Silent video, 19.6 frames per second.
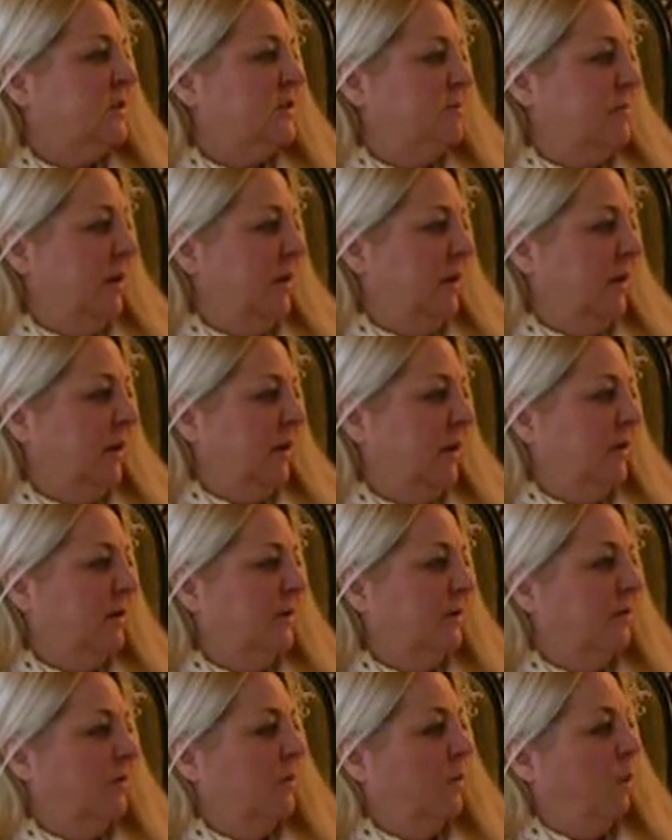smelling
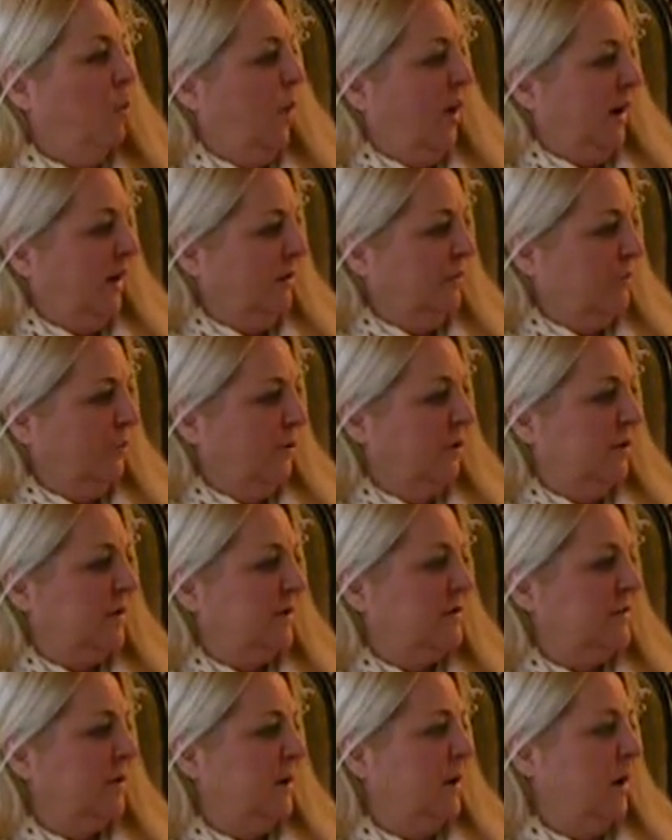it, waiting for her
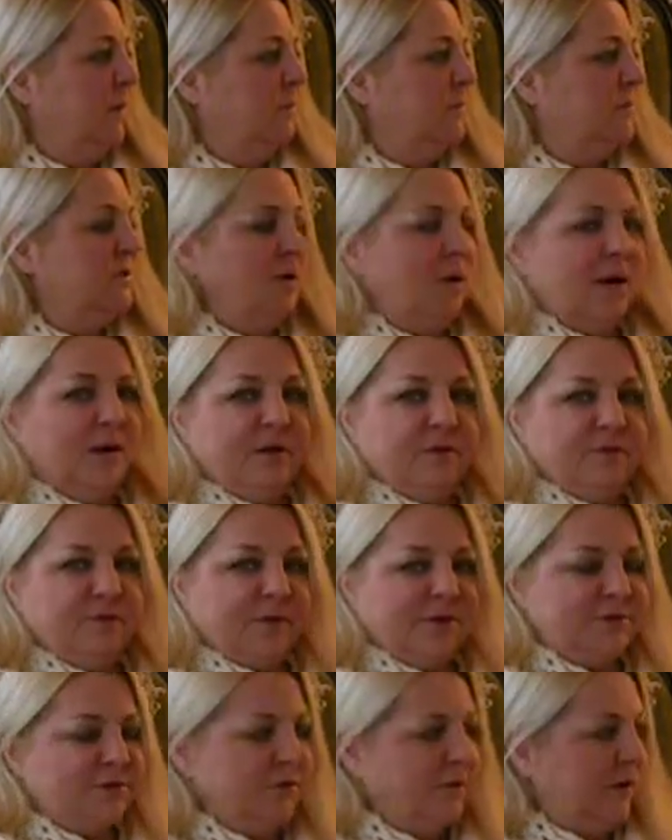to sit up so I could
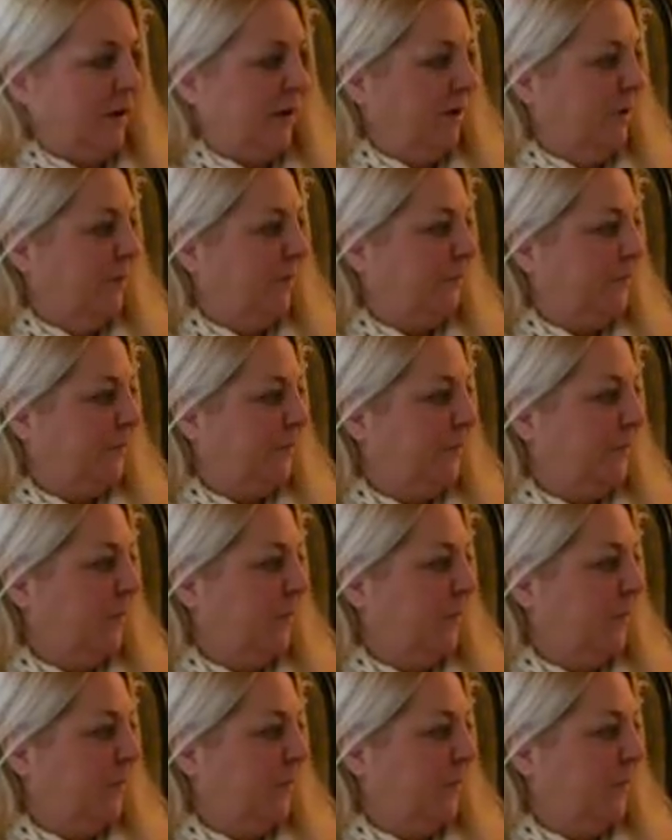fix her hair.